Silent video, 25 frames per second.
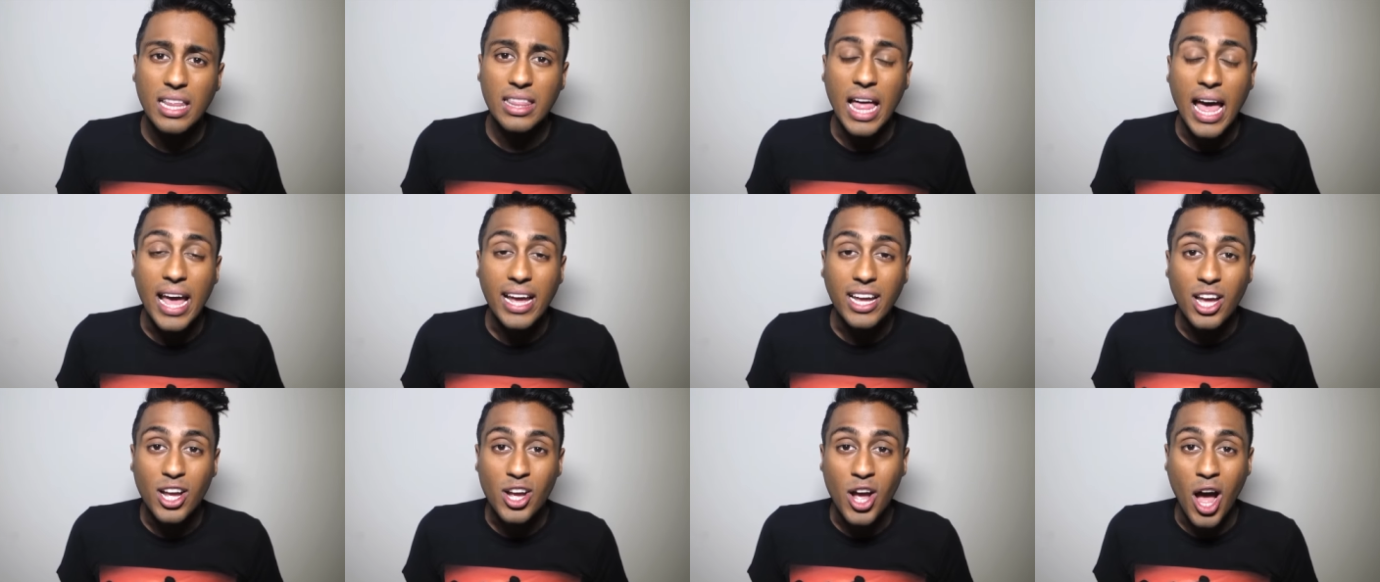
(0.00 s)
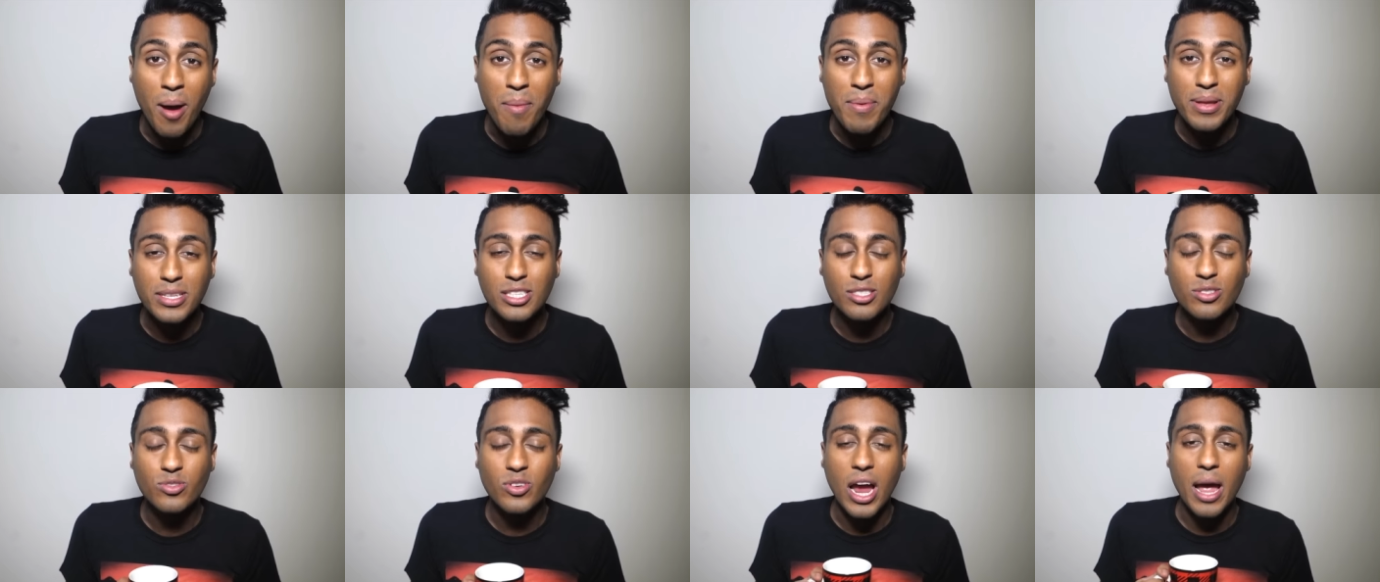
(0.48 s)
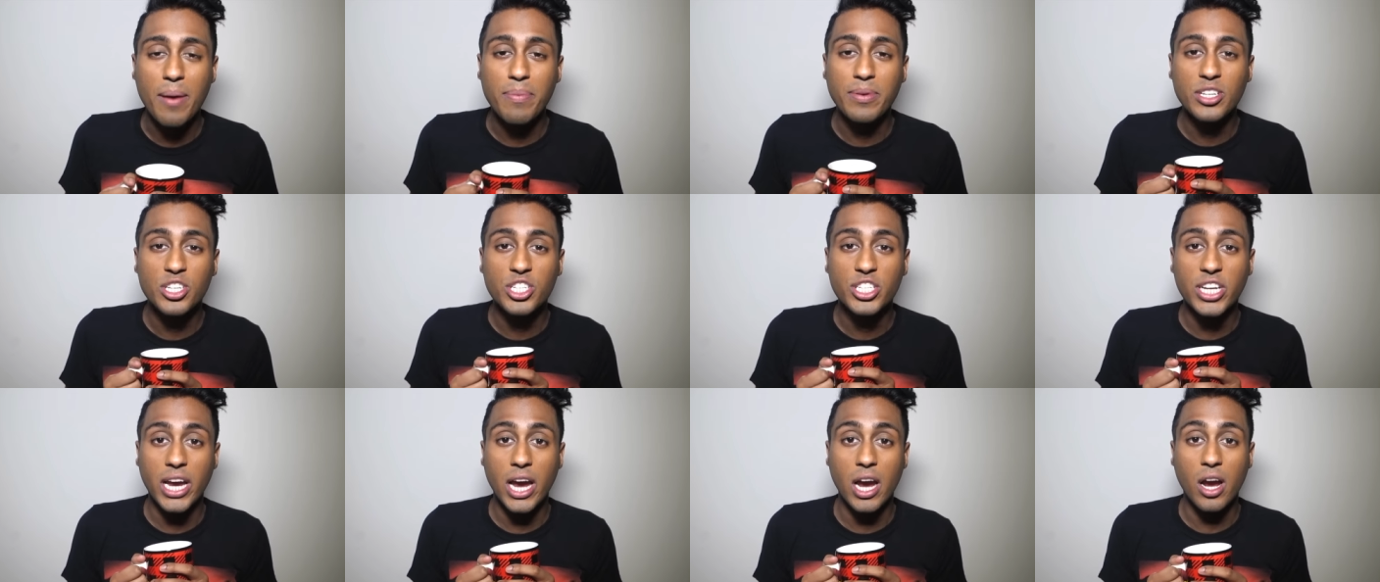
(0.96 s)
Like, comment, subscribe,
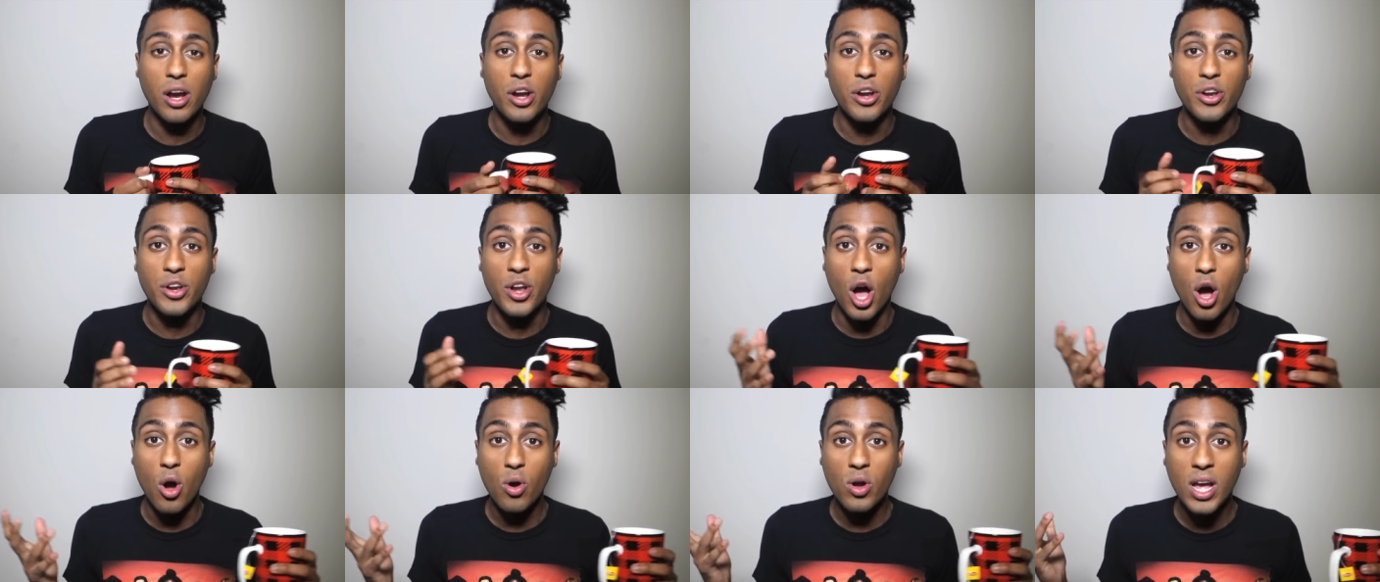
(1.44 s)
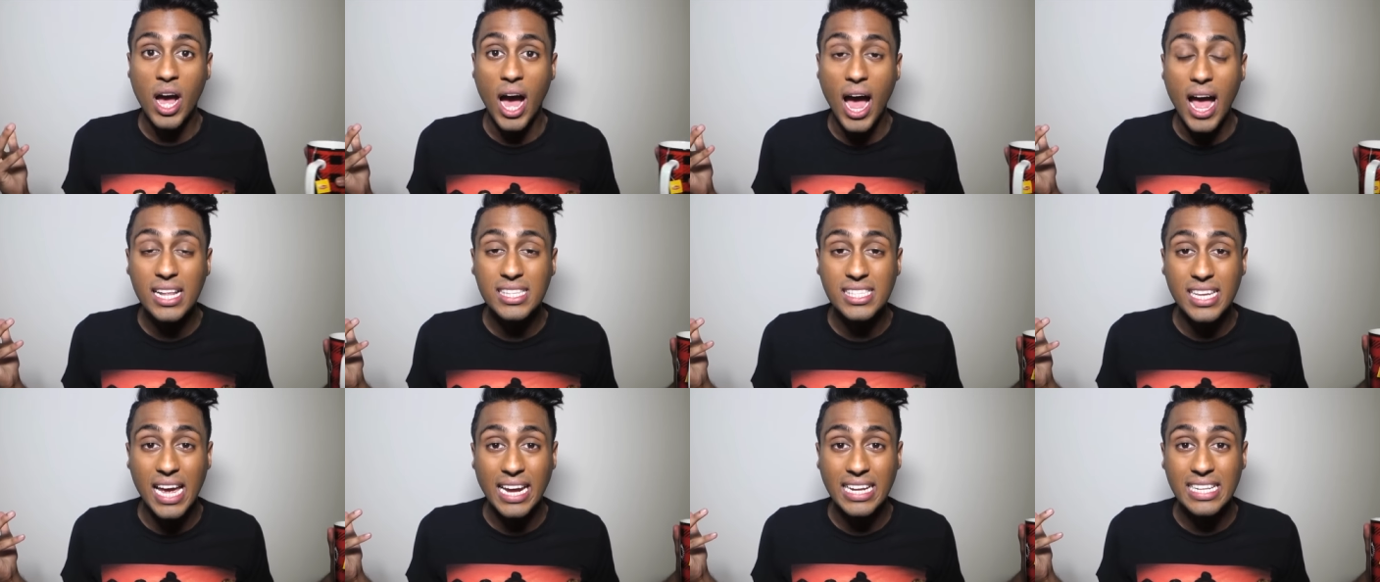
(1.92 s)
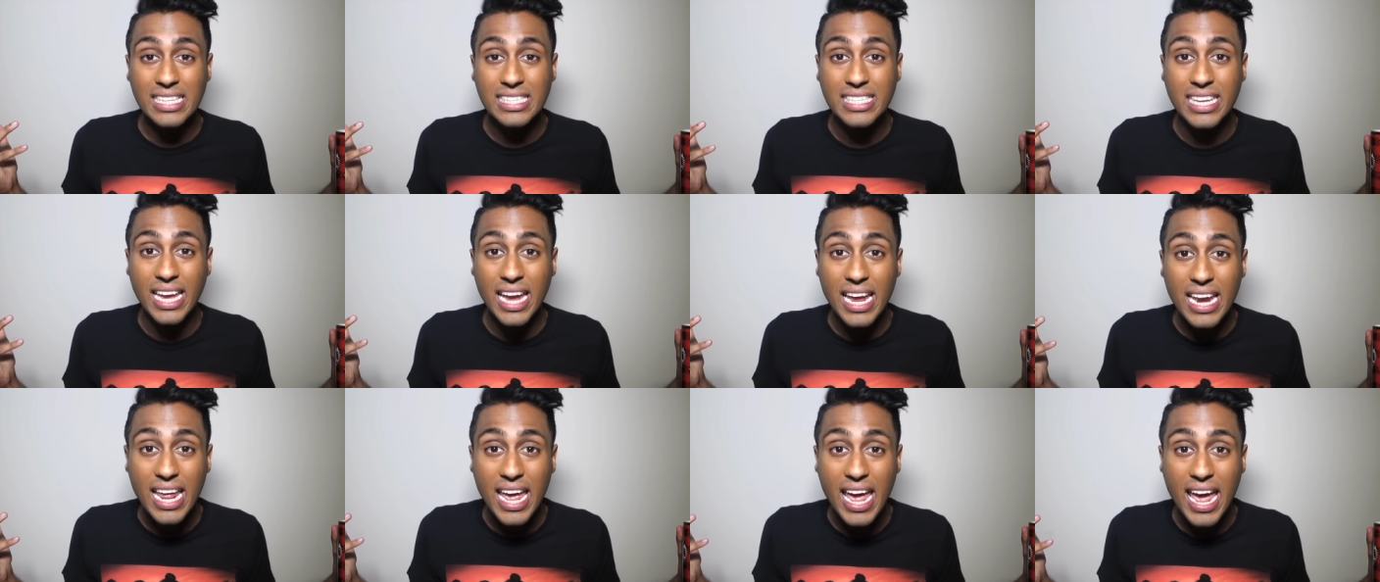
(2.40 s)
and share. No cuts. I
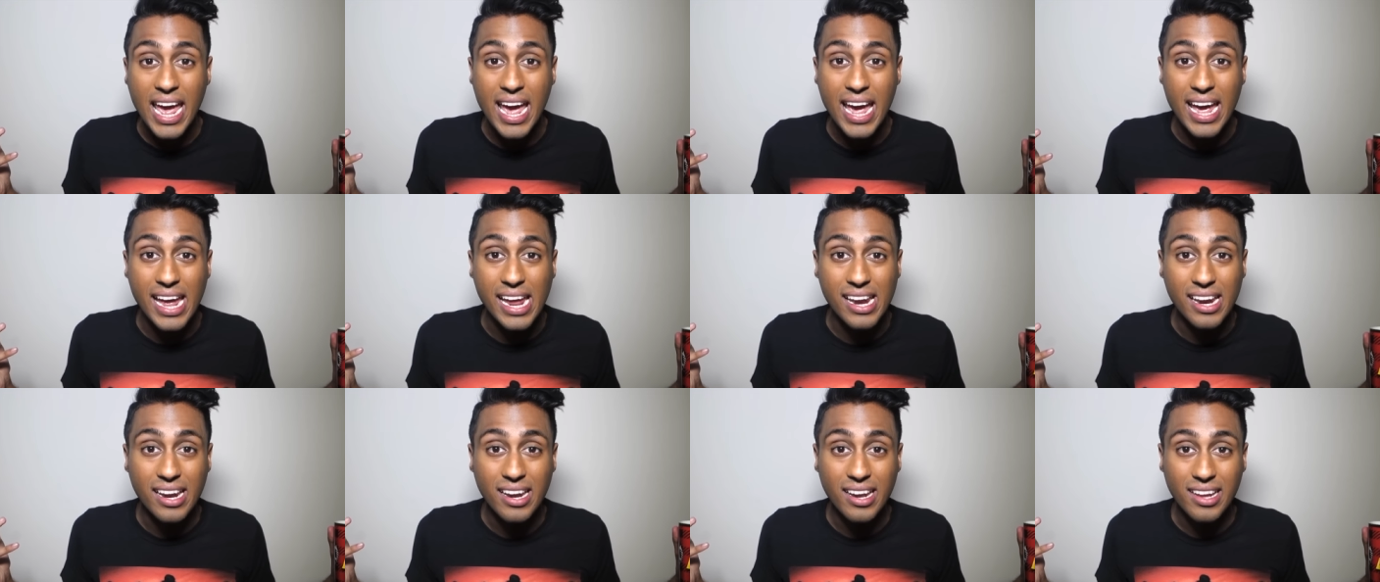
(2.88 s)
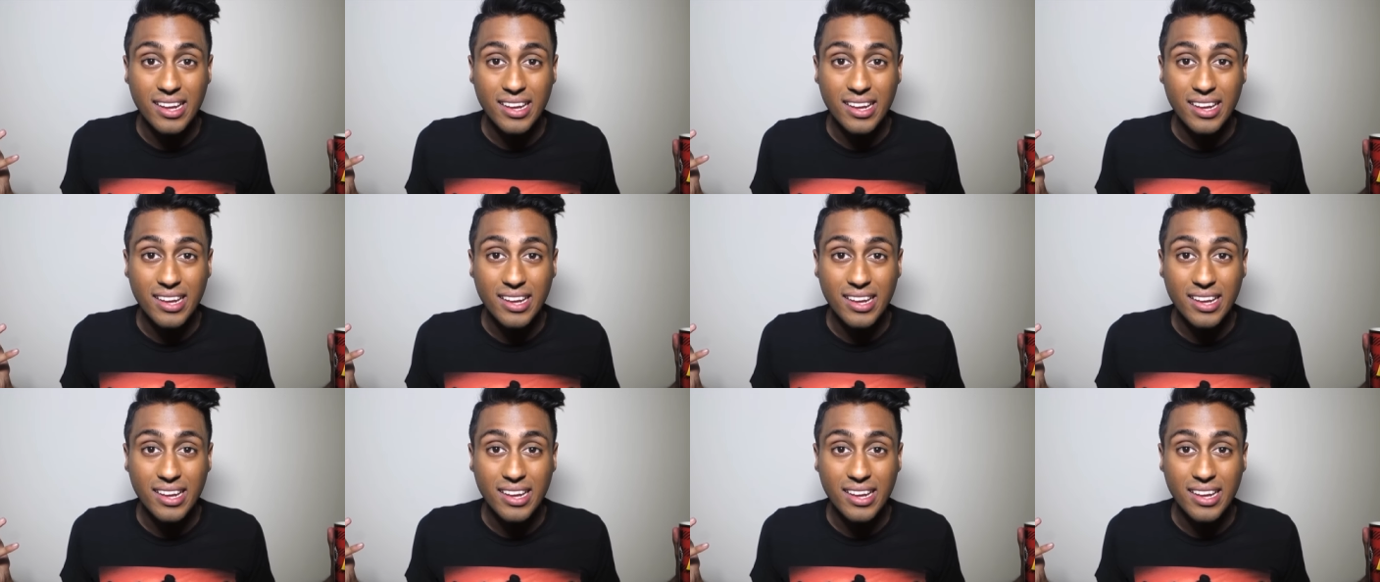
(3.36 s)
did it.